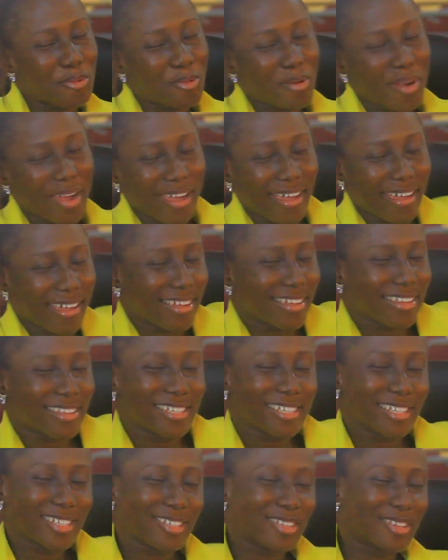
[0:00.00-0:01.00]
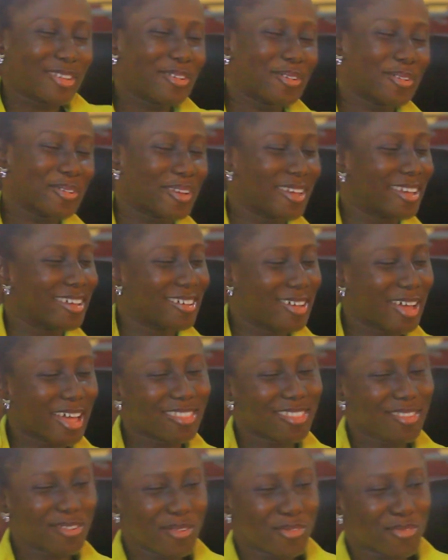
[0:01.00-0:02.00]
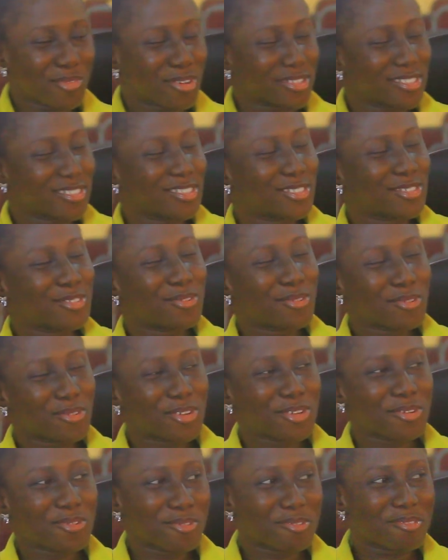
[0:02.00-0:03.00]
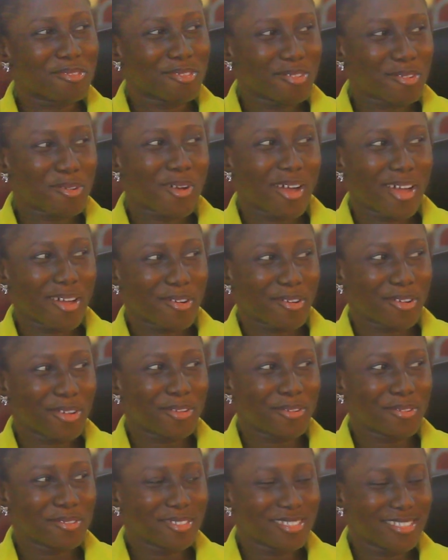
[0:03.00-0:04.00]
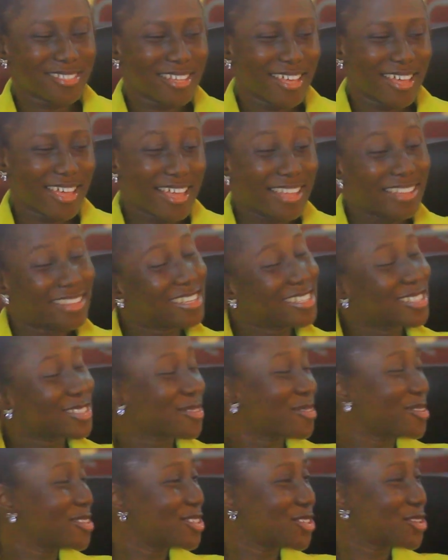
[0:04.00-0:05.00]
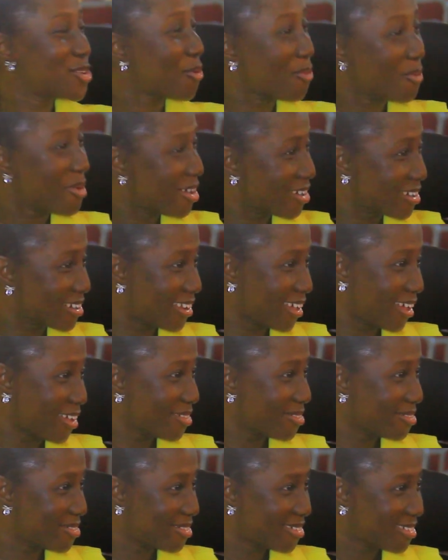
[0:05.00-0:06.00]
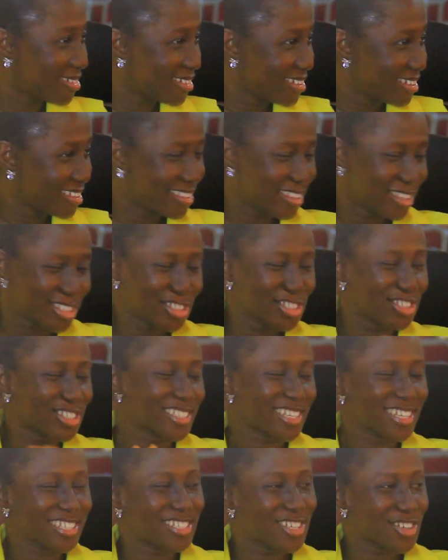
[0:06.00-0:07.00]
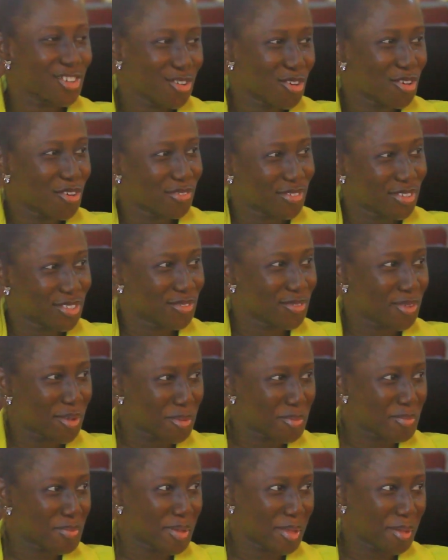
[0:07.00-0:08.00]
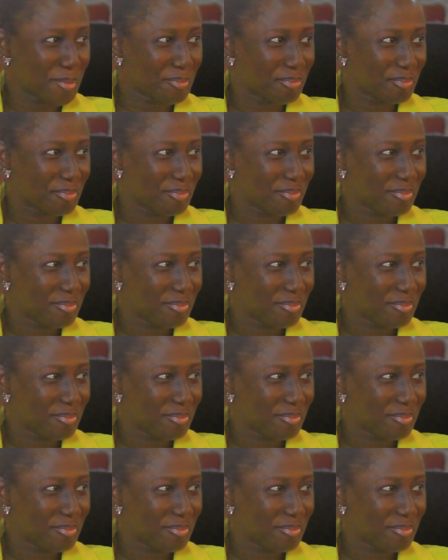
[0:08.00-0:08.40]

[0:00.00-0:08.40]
Right. Okay. I think we've gotten to know you quite close. Let's go into your work life. Let's just enter your office for a bit.